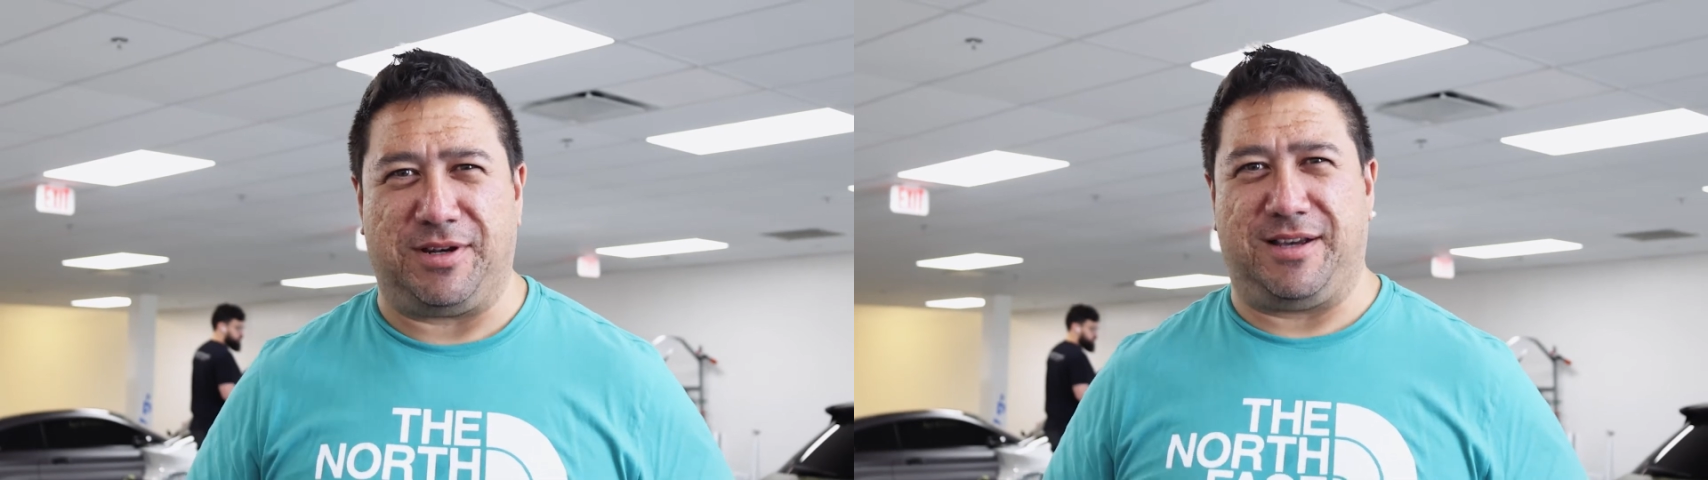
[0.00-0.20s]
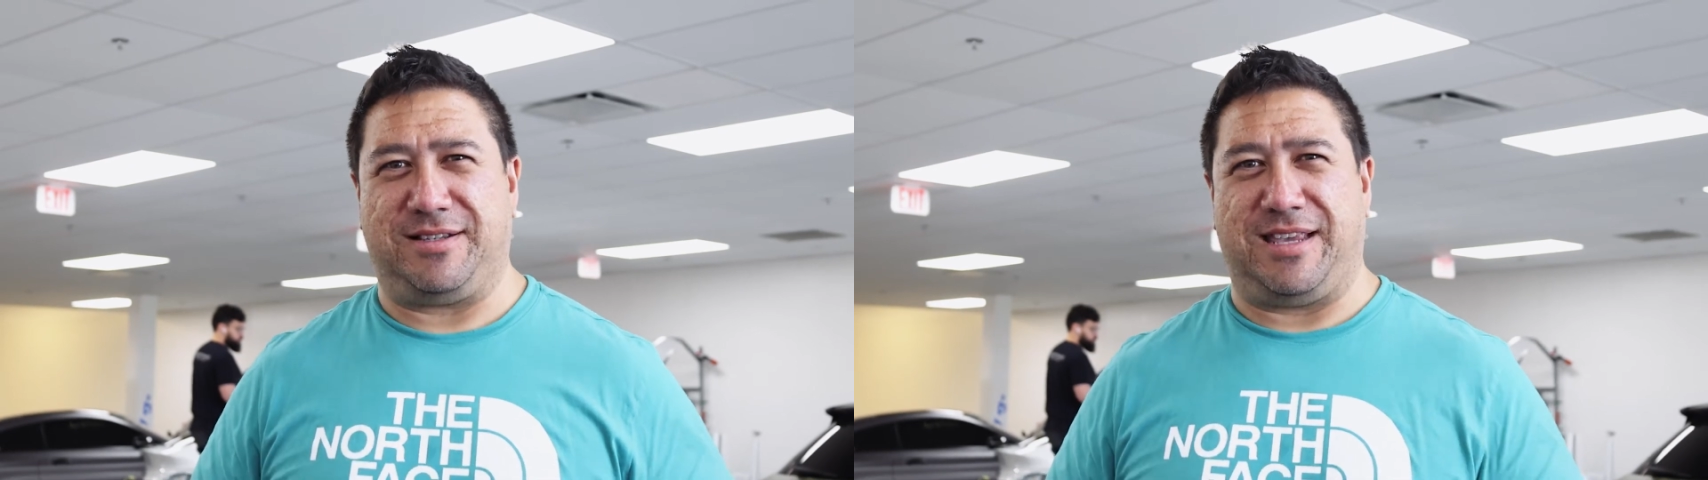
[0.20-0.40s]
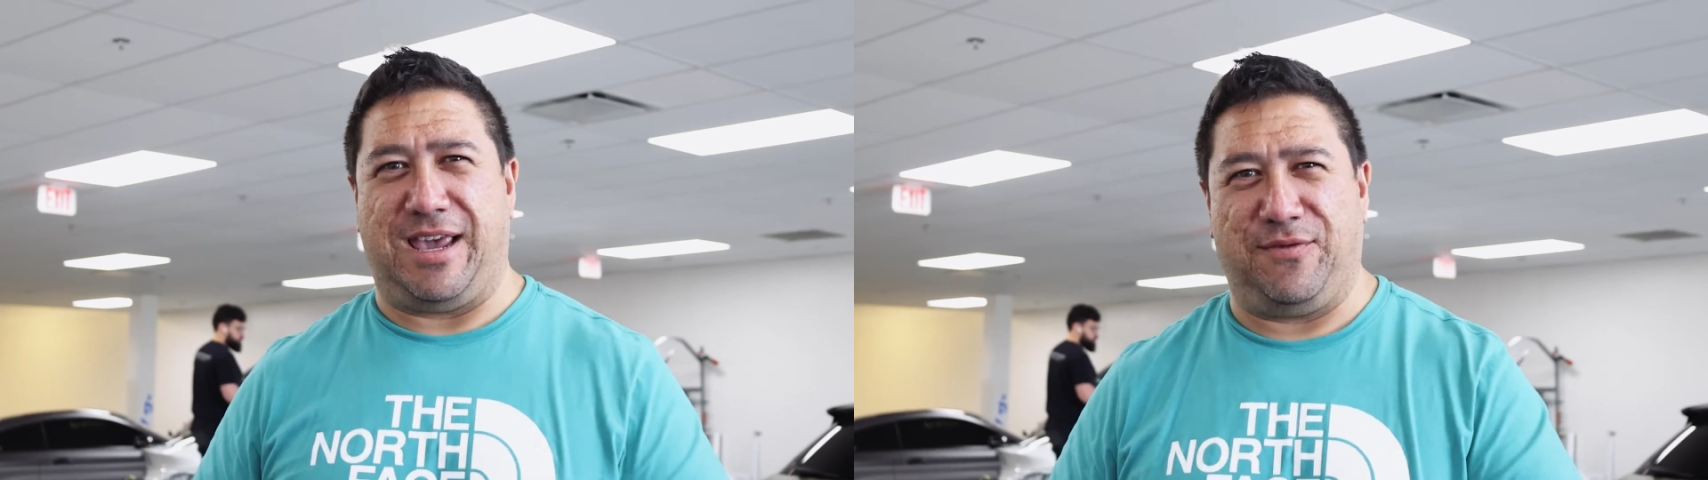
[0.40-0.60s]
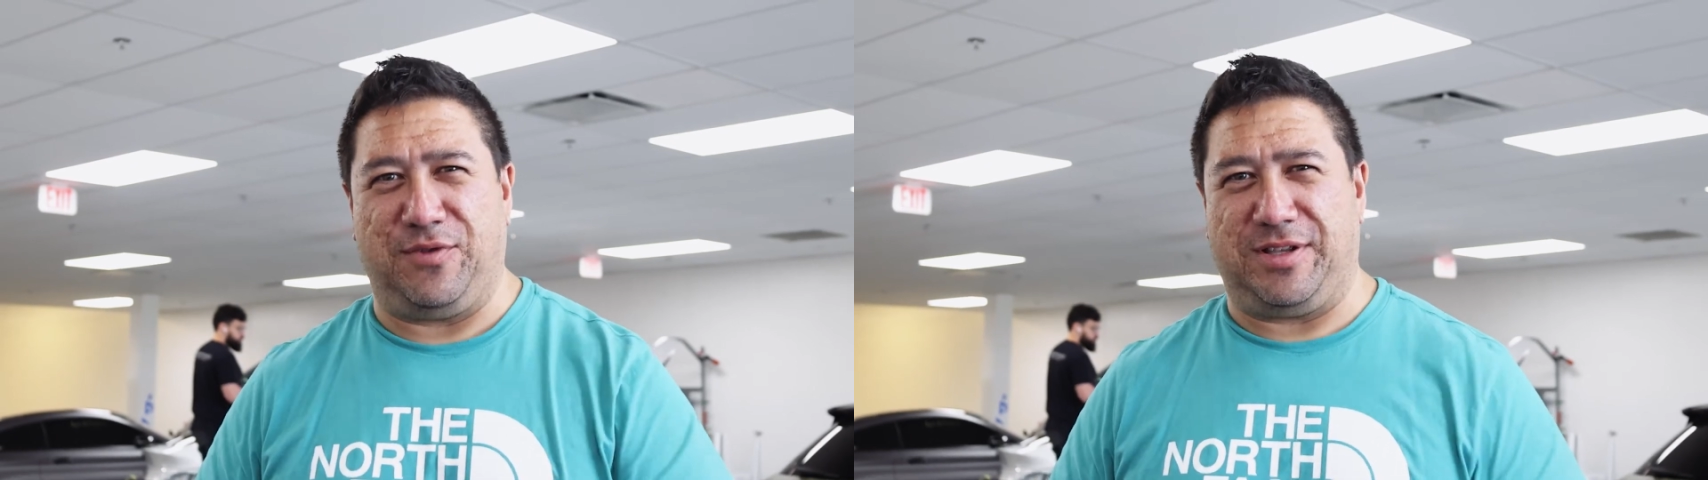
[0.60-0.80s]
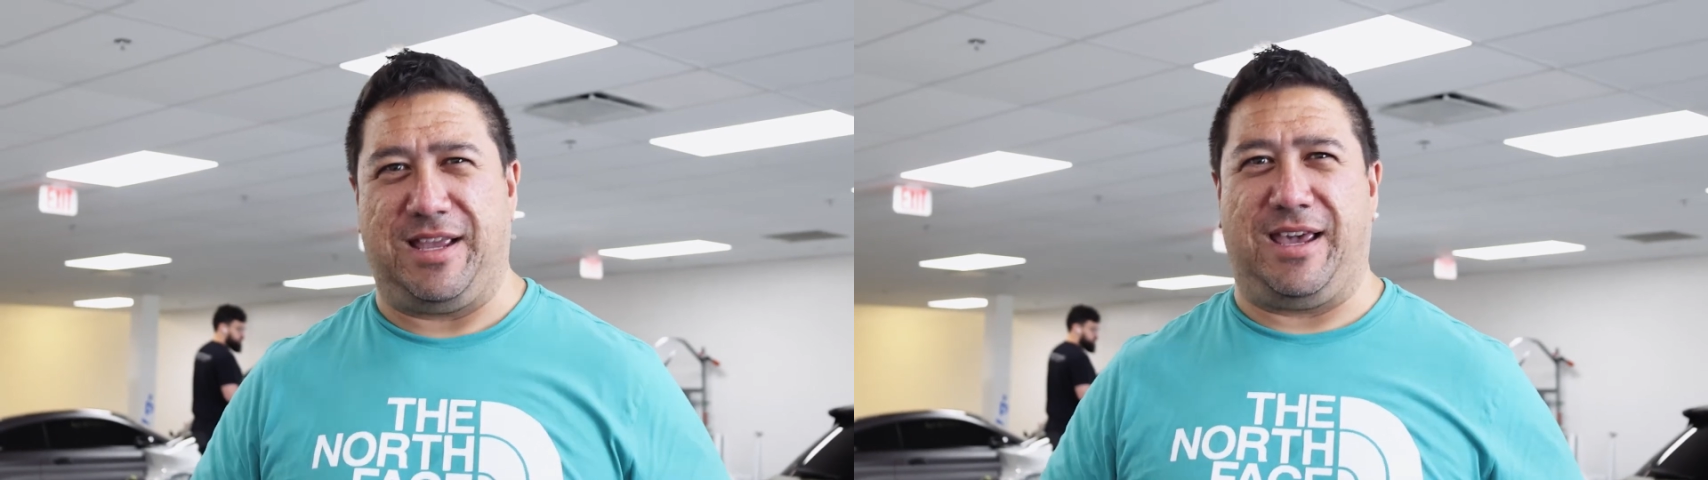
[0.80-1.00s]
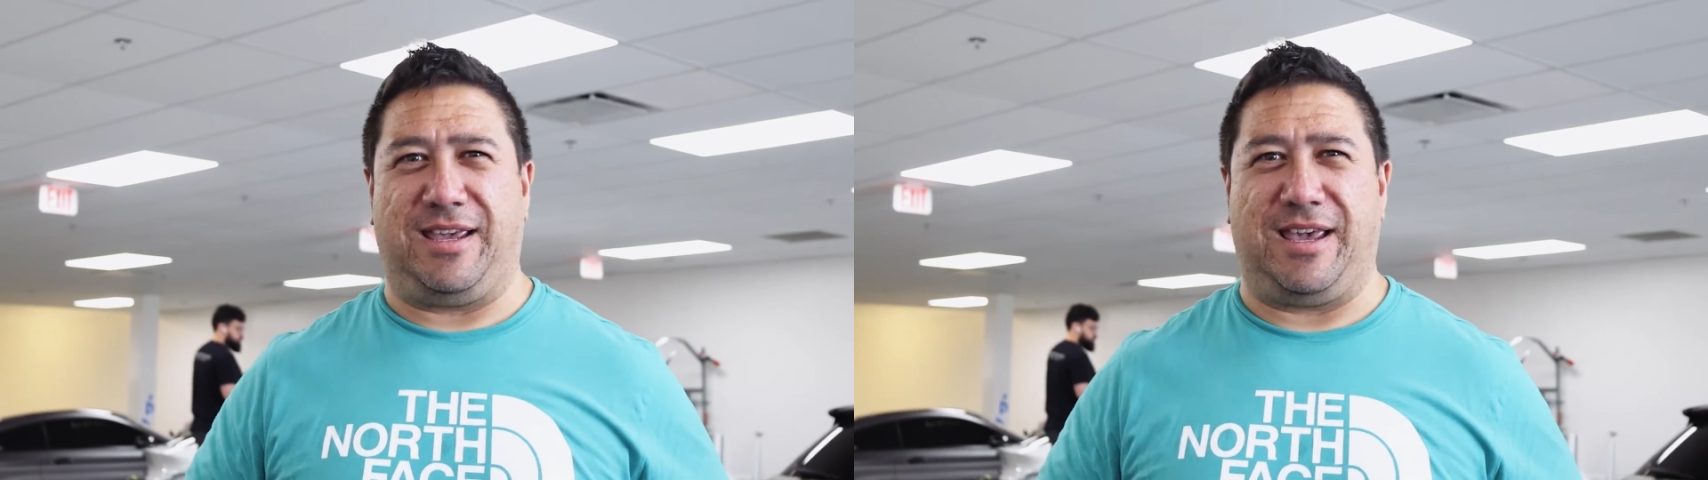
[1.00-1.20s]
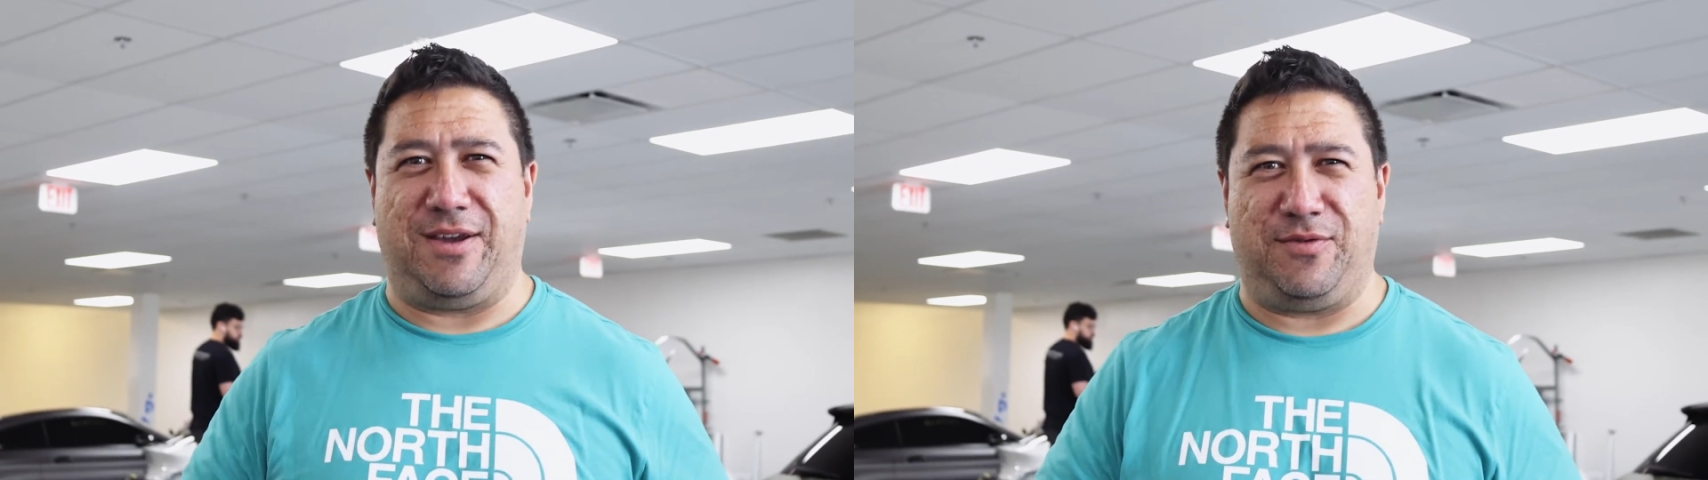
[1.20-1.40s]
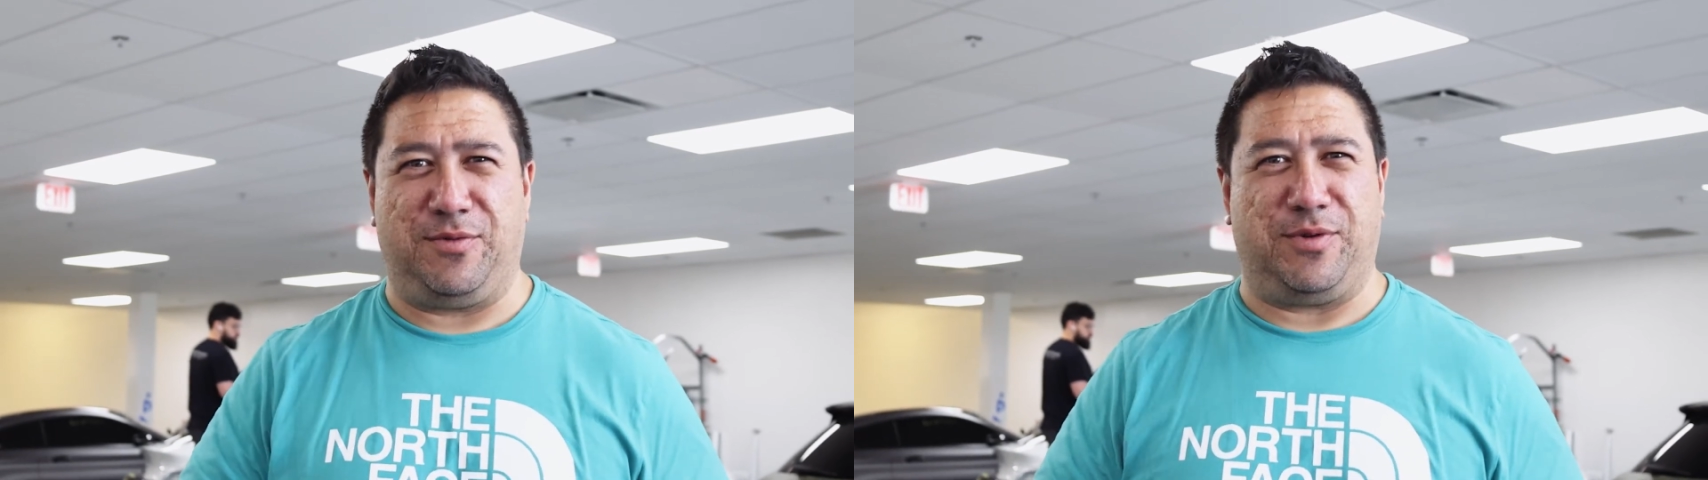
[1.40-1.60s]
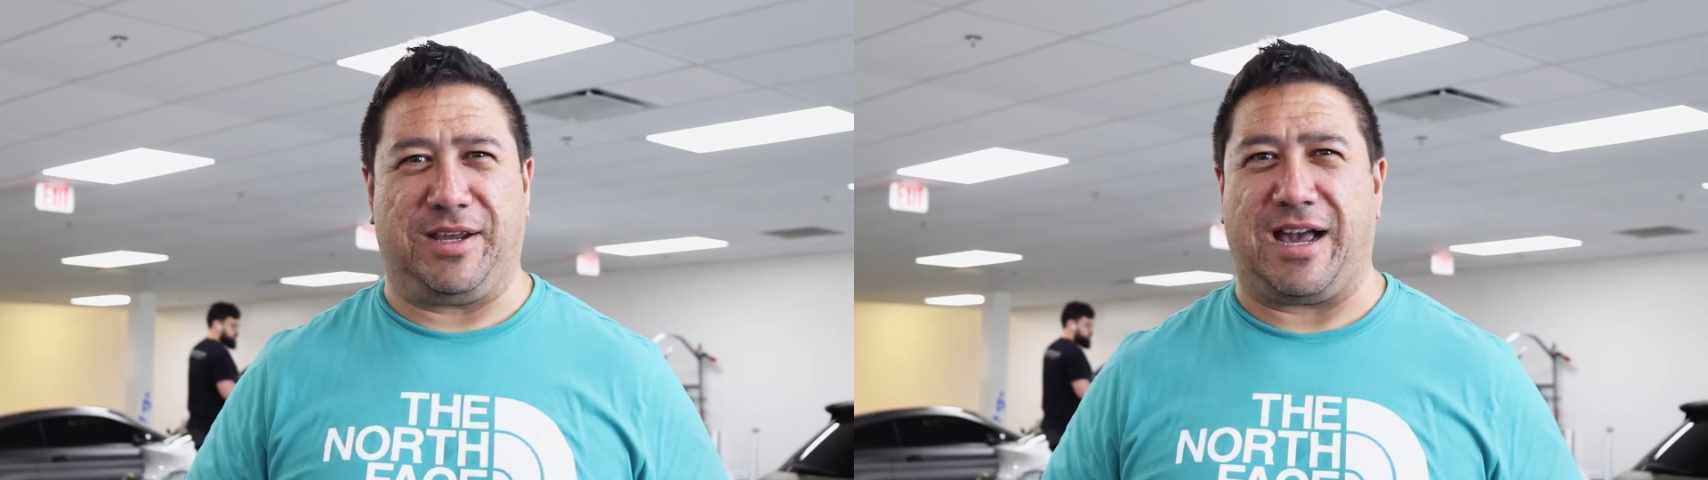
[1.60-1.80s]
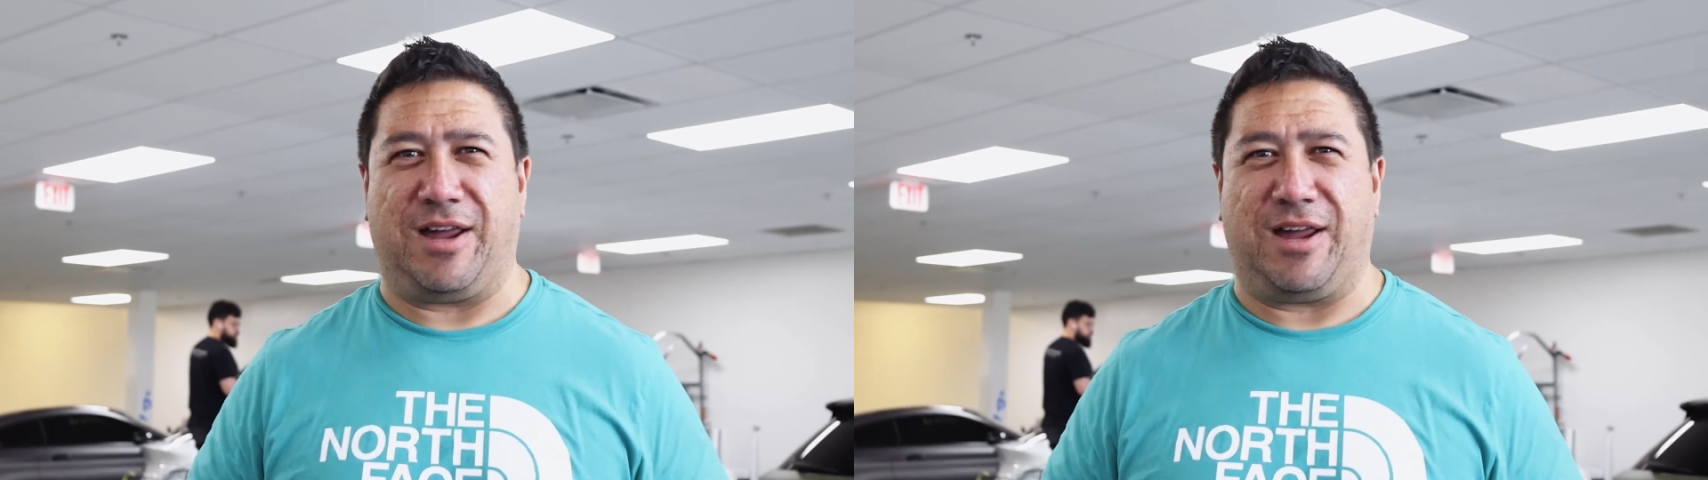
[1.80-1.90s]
us every day, every week.